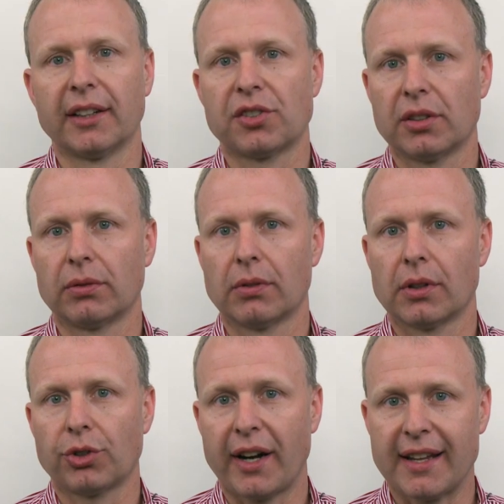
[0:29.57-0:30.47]
is to
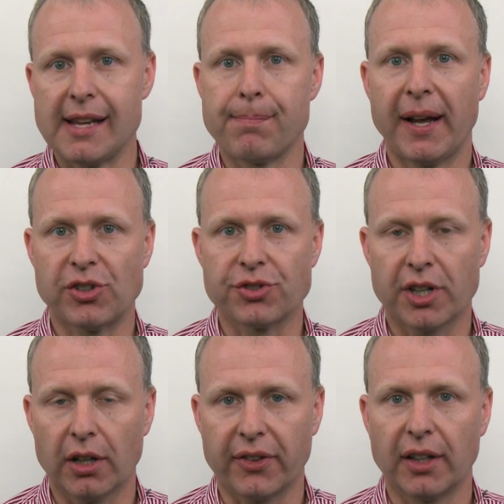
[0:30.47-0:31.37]
try to keep patients
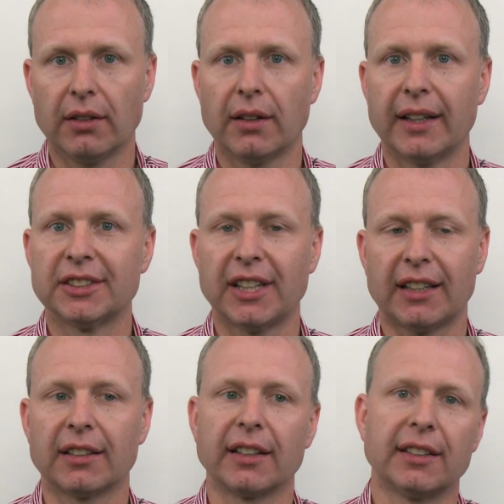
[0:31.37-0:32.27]
healthy, and
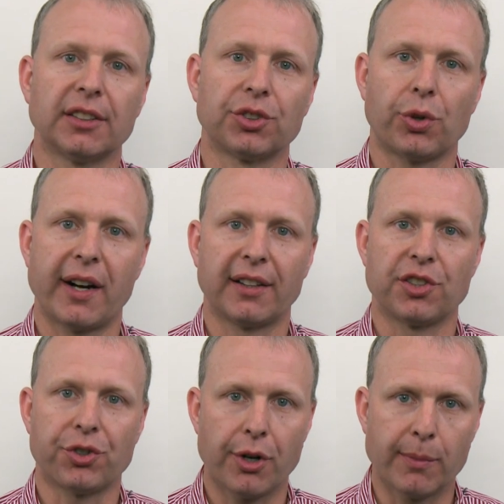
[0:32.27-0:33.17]
secondly, to try to
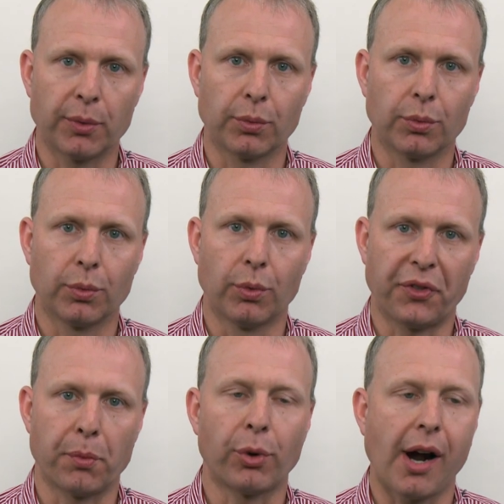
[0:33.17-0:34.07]
determine
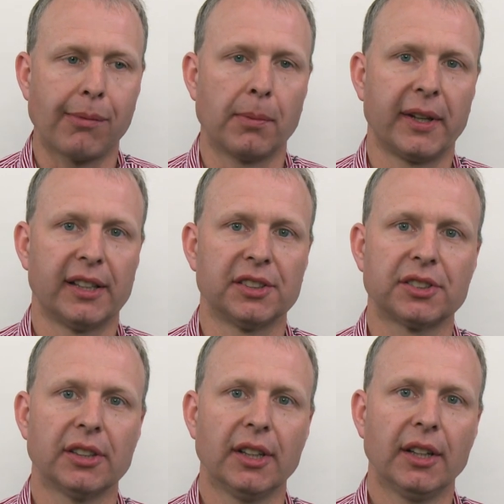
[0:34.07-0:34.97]
what their problem
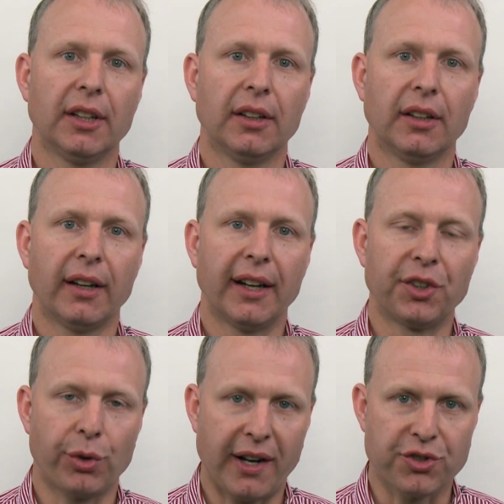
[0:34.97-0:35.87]
is
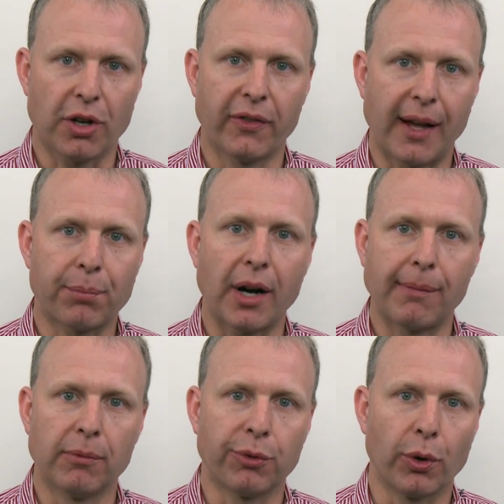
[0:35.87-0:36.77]
and try to solve that
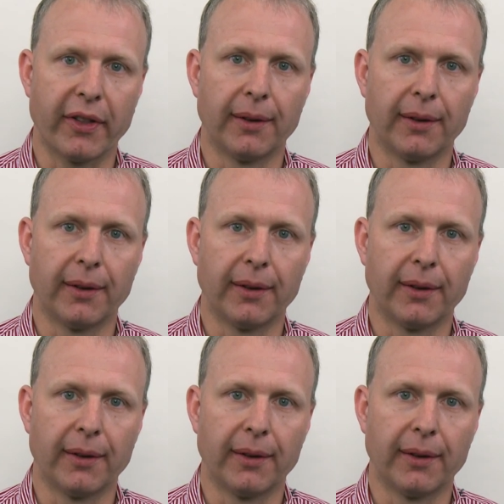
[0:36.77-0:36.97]
problem for